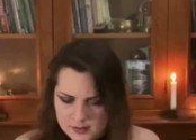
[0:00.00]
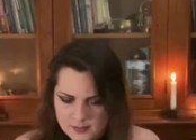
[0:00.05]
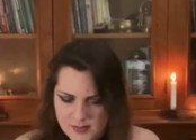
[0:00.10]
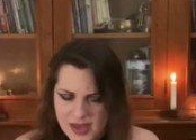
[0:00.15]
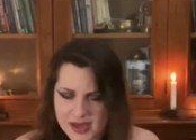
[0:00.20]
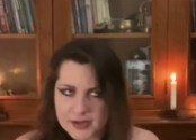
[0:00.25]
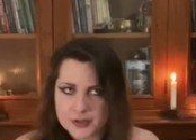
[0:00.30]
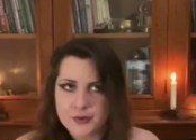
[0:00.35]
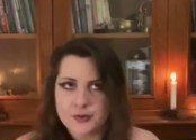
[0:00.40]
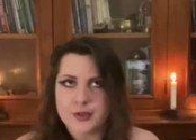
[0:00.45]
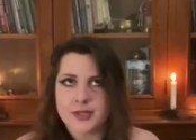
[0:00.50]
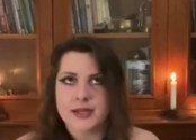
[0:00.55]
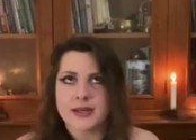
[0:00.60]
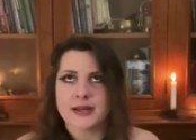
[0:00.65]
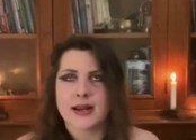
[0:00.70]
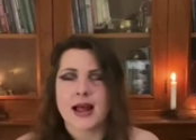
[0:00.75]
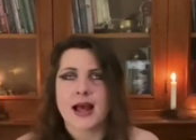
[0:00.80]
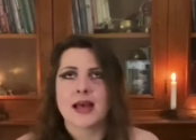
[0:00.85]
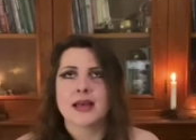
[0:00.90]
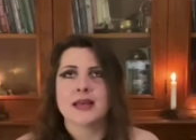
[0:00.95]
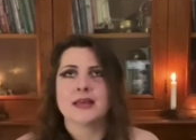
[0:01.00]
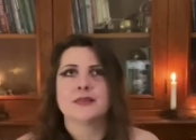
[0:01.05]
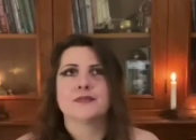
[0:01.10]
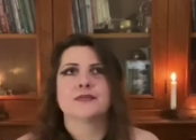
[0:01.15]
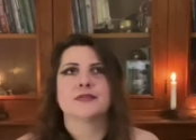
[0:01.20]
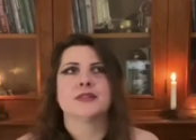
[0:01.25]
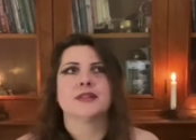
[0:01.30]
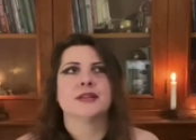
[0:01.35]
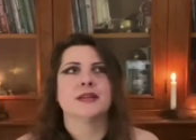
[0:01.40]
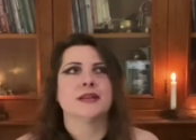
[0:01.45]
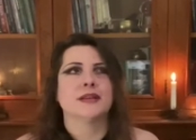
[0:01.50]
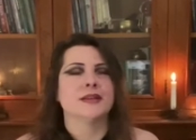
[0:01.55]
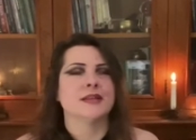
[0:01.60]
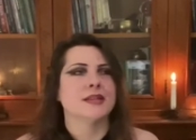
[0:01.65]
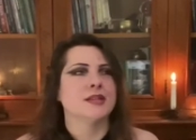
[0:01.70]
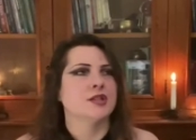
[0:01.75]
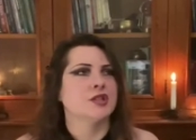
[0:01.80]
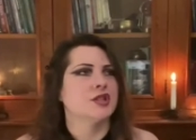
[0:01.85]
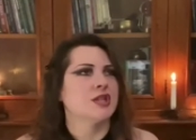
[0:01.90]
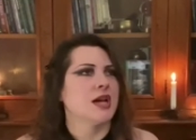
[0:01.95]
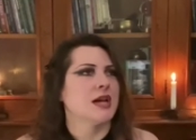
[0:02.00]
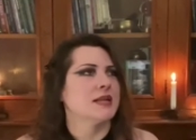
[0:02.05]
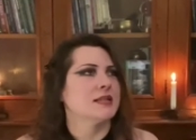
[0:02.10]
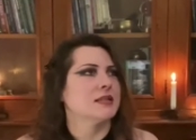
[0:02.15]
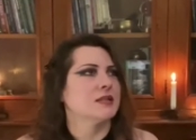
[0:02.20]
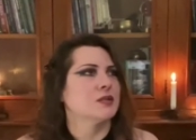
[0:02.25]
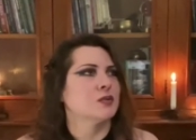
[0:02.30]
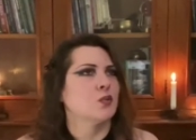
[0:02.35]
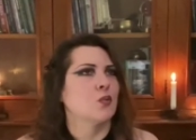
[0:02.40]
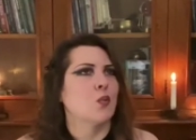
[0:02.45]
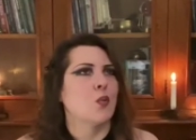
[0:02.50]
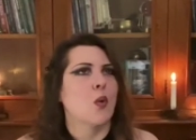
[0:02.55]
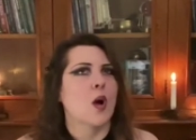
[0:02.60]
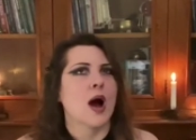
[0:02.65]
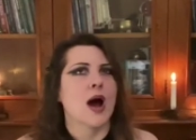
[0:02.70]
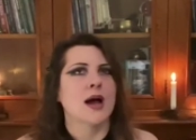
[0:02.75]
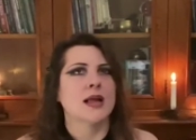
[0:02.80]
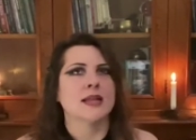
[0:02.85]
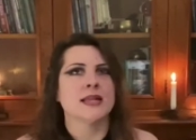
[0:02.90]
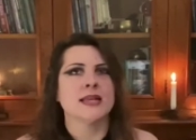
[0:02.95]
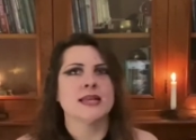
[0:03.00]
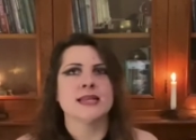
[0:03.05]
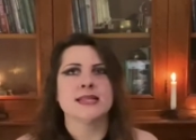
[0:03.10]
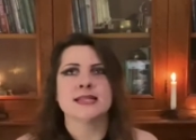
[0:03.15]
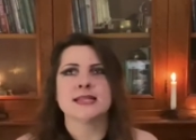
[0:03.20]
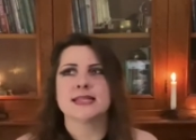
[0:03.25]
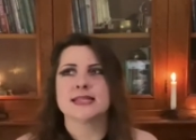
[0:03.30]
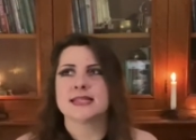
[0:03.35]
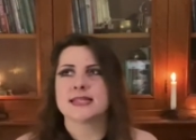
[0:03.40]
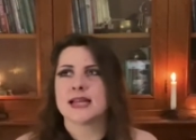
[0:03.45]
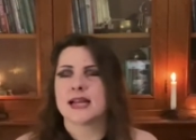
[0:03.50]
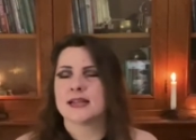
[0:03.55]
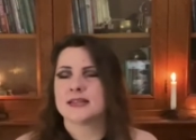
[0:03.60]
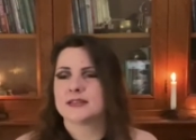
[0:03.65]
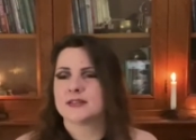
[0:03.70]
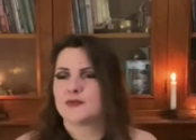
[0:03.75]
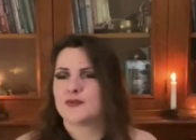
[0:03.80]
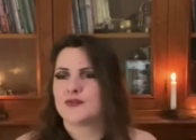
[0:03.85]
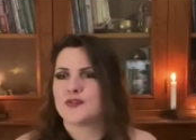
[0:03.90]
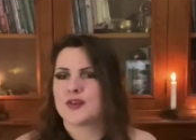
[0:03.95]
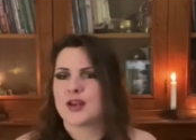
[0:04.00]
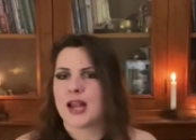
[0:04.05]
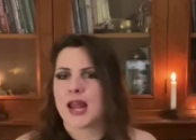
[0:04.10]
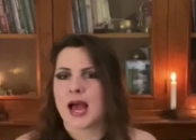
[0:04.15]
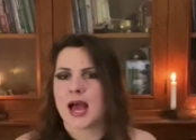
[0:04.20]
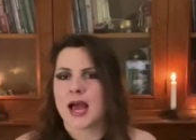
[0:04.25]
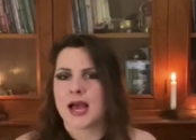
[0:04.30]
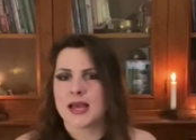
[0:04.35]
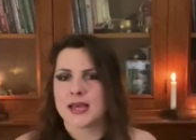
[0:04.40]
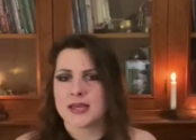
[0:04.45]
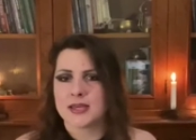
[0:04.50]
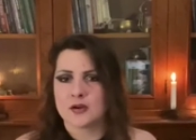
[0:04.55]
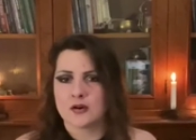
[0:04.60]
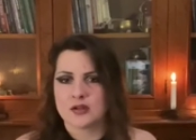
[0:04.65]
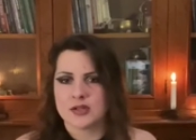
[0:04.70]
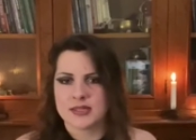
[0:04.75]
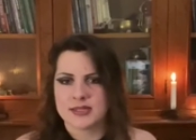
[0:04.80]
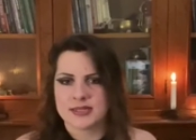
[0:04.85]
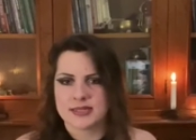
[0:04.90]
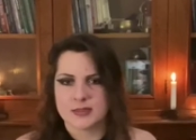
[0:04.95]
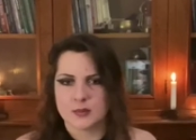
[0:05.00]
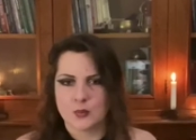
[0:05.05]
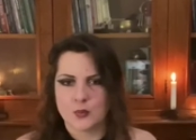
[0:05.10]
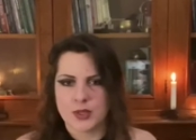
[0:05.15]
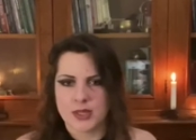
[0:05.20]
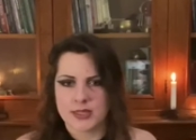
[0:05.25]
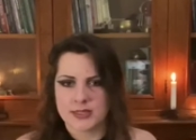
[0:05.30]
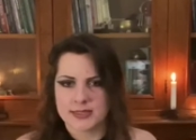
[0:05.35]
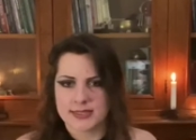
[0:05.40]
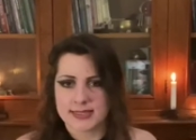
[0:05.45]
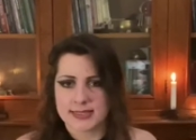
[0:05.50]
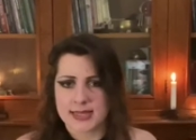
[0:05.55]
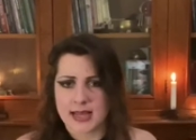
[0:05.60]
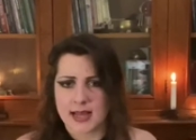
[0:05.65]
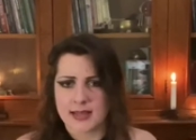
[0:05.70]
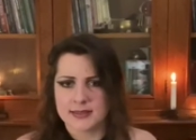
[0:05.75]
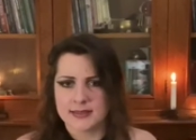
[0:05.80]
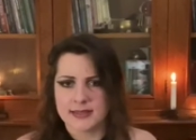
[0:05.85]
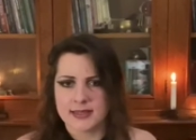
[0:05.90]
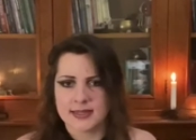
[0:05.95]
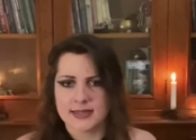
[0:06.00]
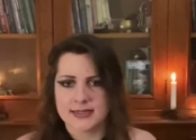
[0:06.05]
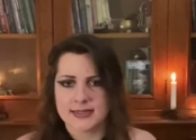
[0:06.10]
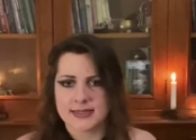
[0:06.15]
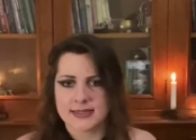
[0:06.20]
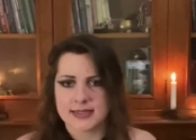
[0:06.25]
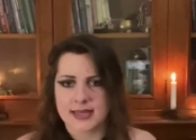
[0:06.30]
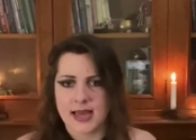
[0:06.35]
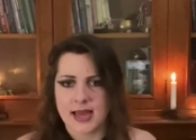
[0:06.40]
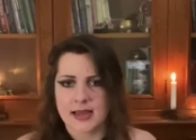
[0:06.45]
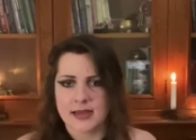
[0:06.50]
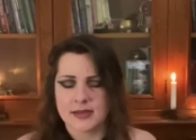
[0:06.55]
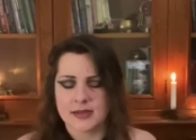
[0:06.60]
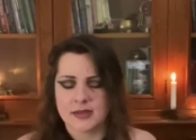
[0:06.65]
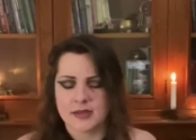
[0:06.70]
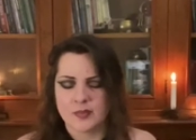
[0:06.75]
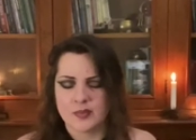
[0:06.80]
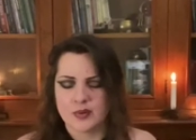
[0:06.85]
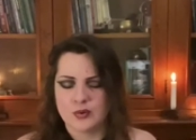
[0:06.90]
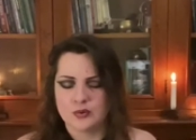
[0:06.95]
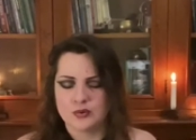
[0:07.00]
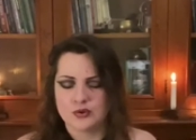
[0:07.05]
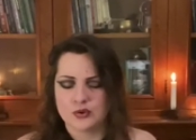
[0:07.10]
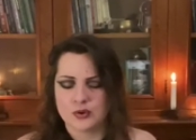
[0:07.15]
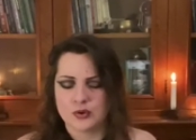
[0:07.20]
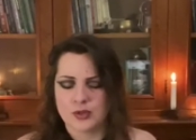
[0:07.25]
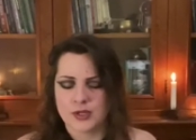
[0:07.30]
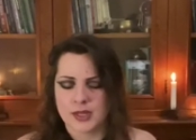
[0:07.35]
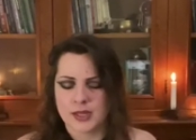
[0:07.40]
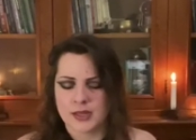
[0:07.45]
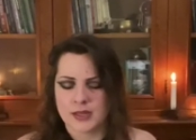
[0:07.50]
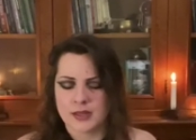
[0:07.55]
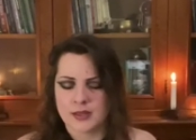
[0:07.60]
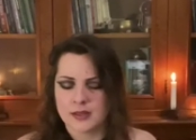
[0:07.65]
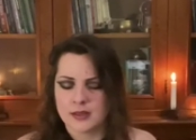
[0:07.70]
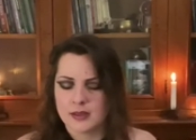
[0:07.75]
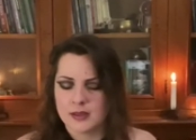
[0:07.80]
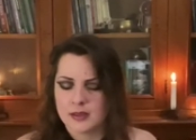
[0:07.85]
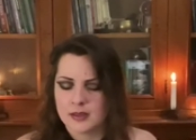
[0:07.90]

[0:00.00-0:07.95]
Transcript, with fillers: Mercury arrived in just one instant, flying on his winged sandals, and Plutone